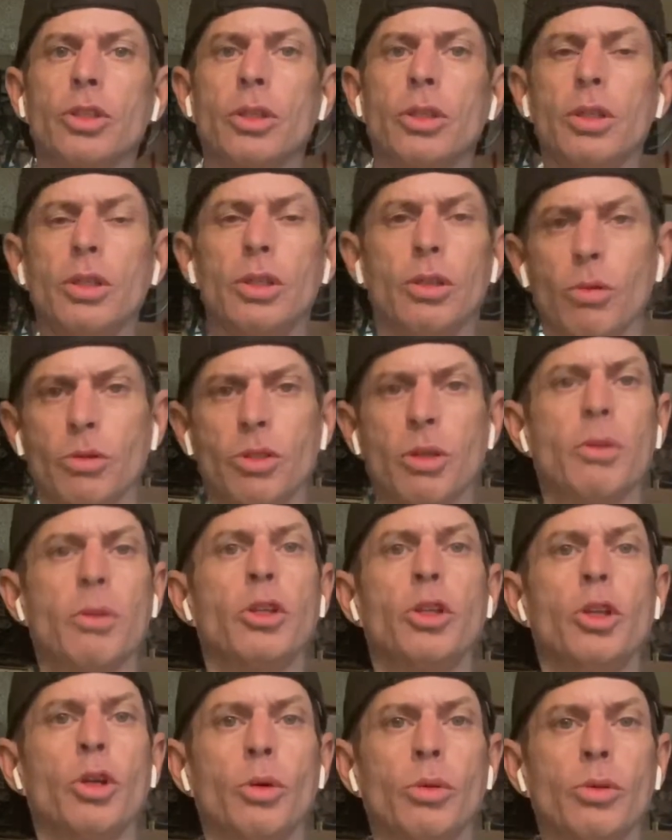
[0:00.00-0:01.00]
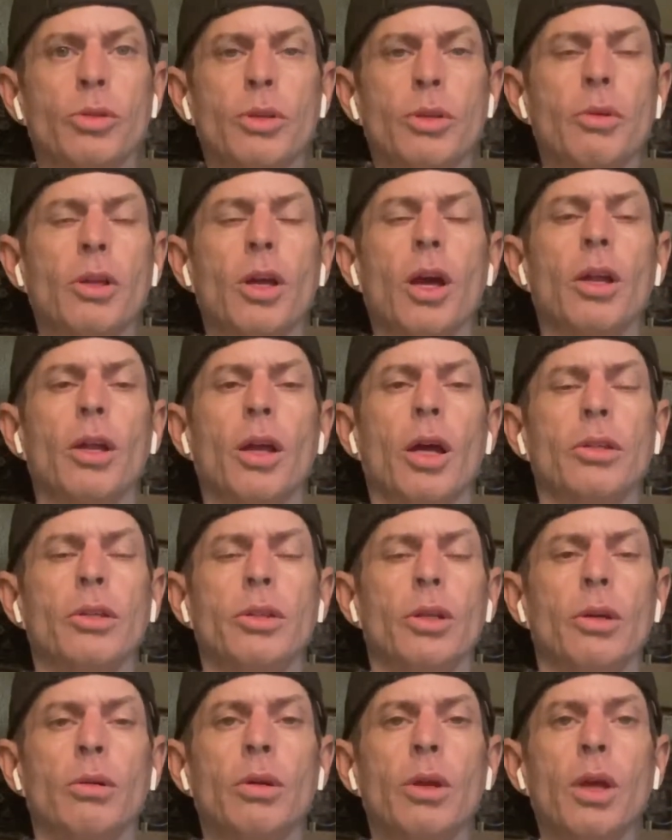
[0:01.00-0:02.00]
you know, something new, something, uh, you
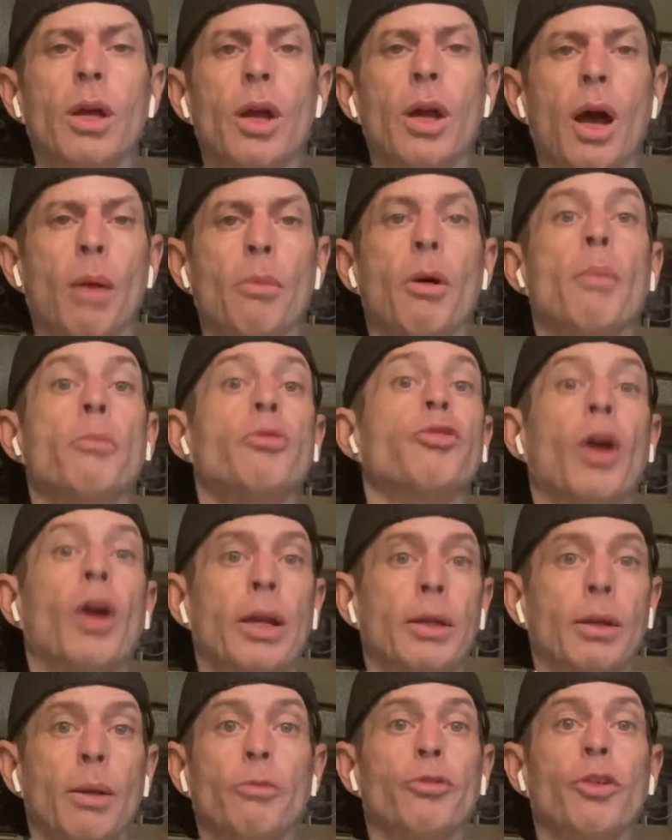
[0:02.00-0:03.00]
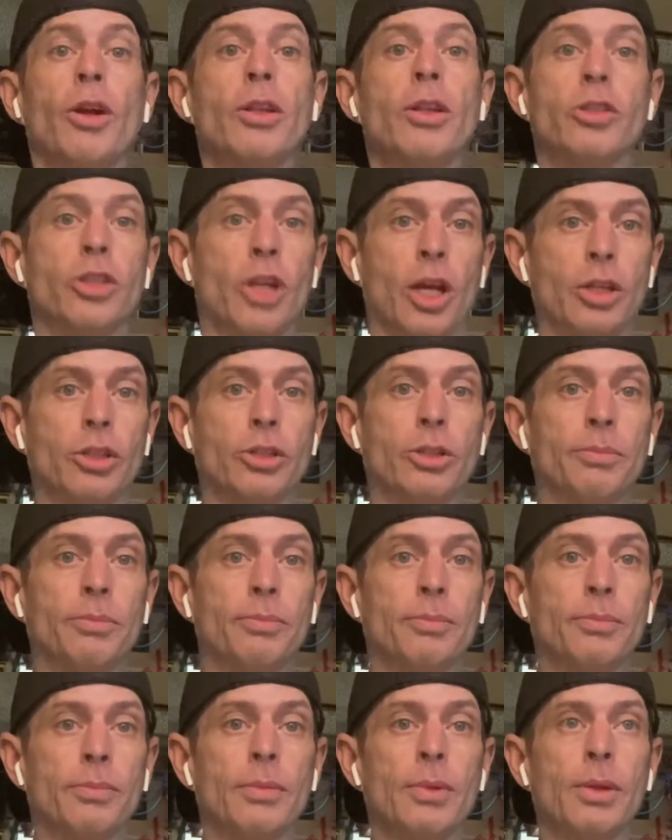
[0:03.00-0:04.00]
know, I'm, I'm, afraid, I'm afraid of the change.
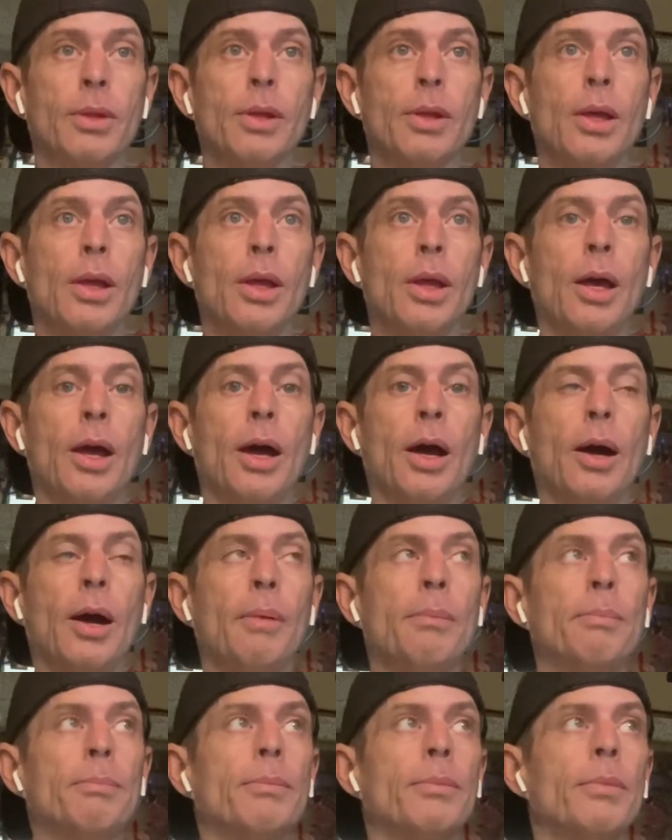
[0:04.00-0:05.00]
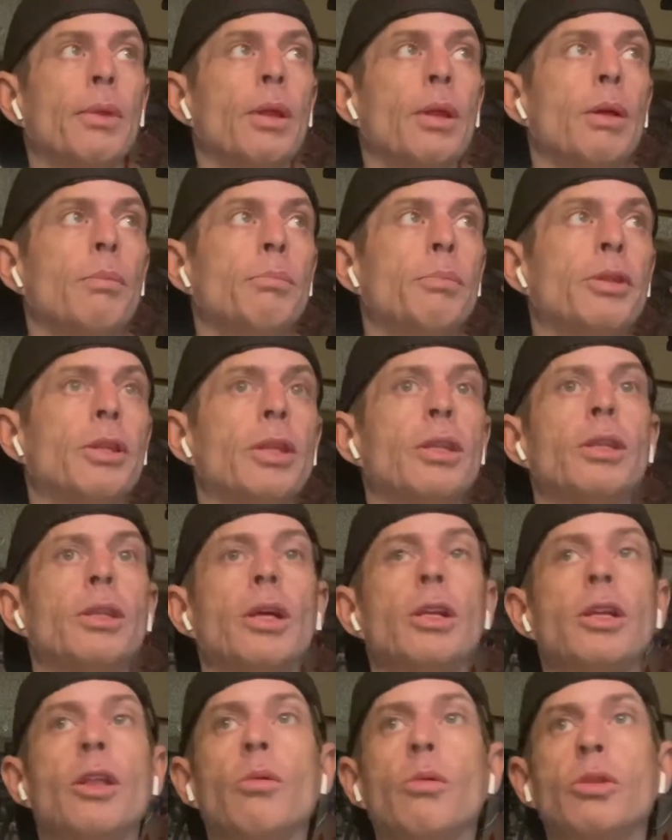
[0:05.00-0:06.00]
Um, but then
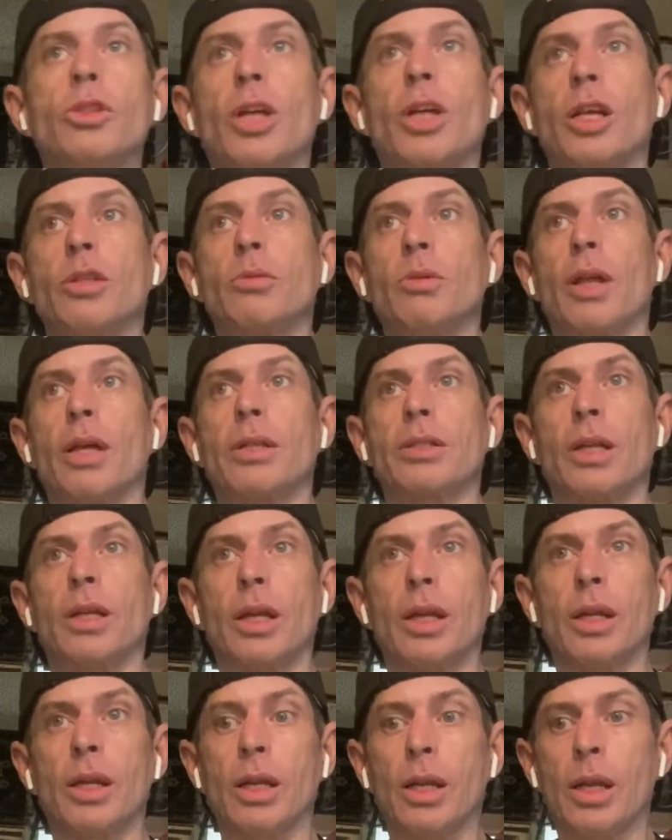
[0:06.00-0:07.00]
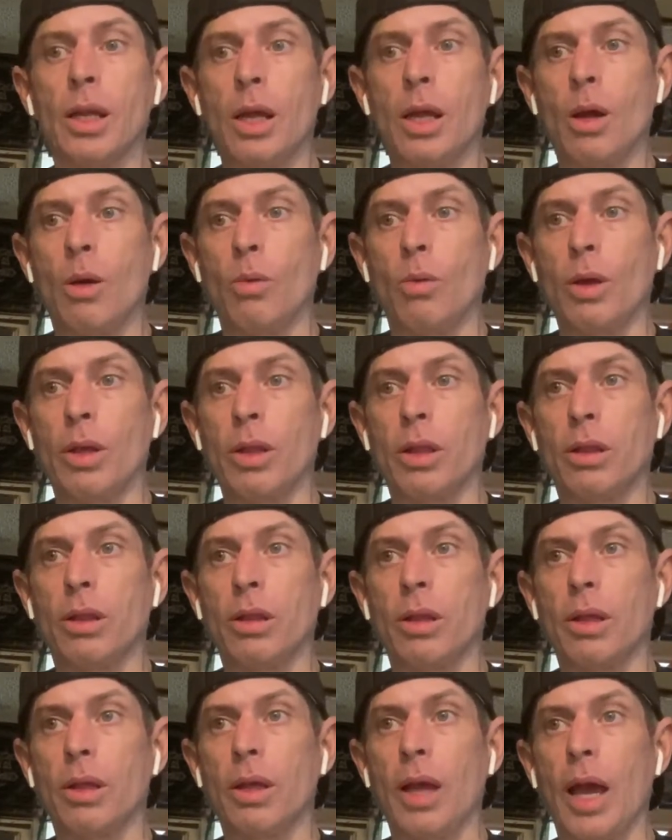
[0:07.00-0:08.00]
another one challenged me last night with
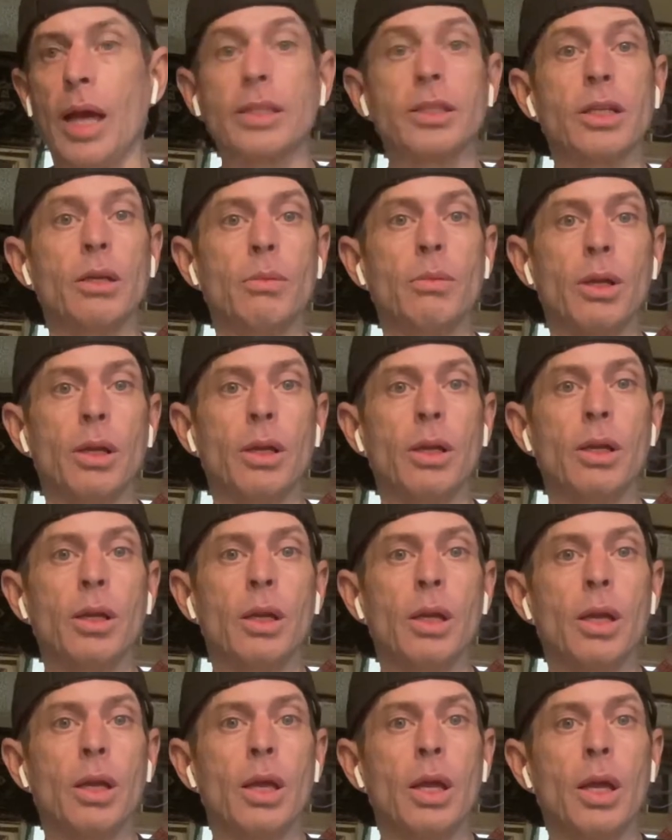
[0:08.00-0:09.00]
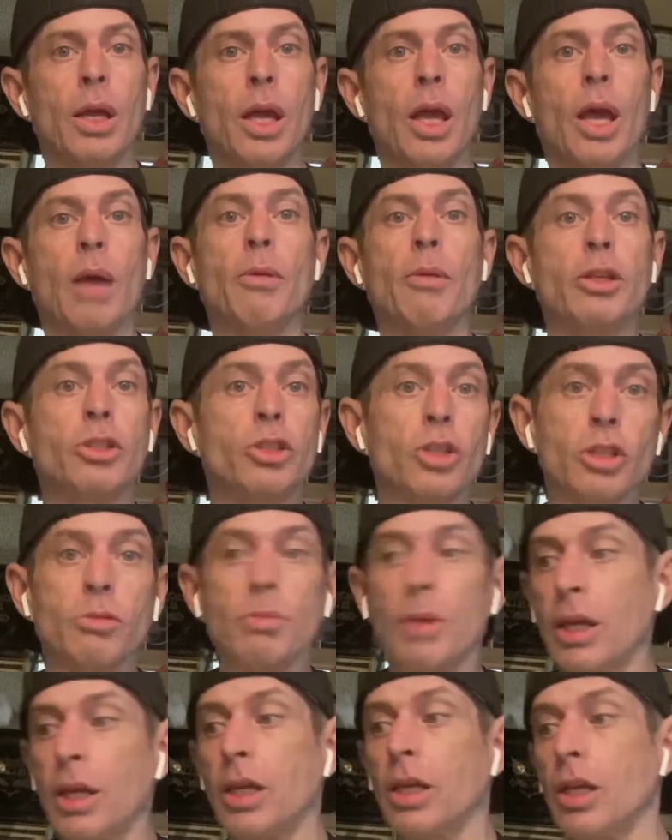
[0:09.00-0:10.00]
asking me, am I just
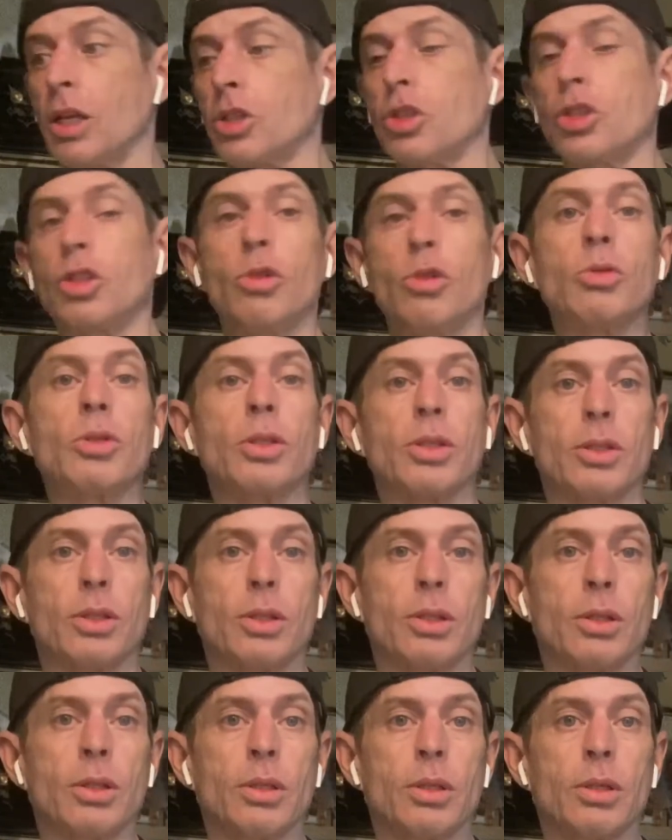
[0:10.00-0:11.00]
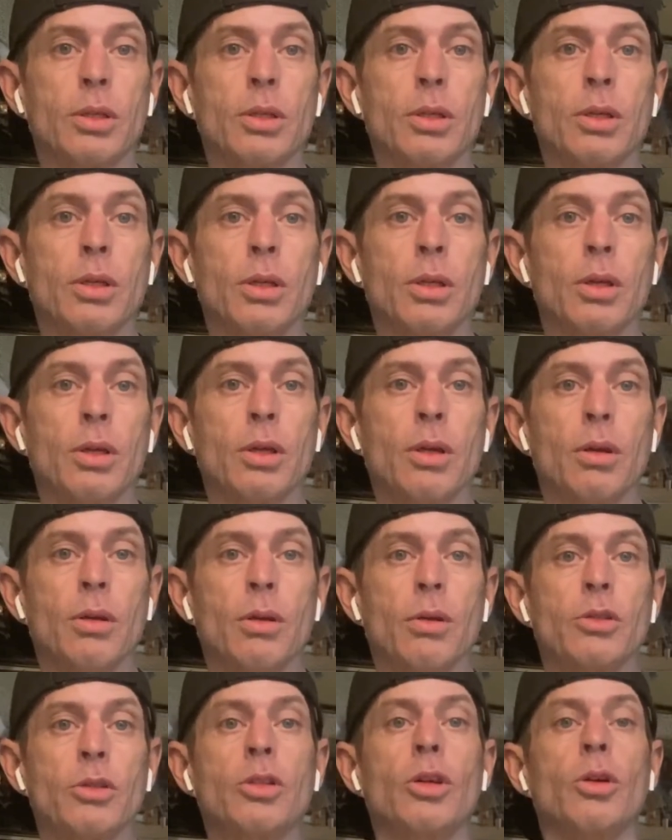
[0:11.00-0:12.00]
making excuses
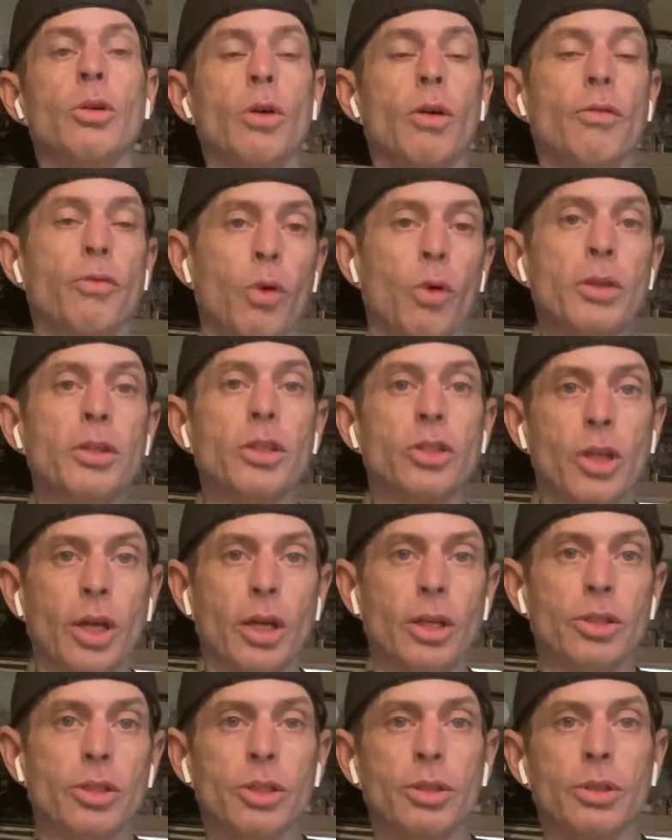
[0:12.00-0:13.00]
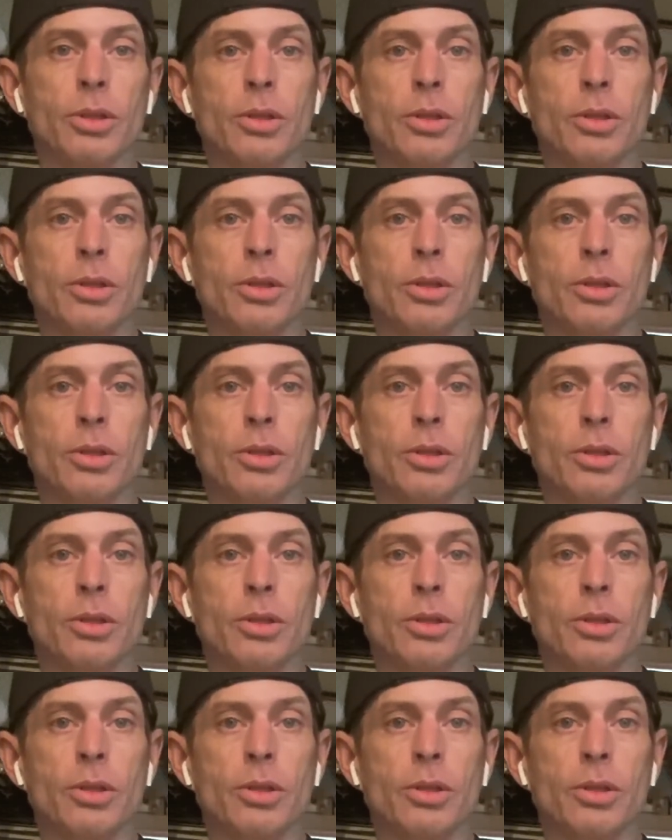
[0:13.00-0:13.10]
to avoid the change?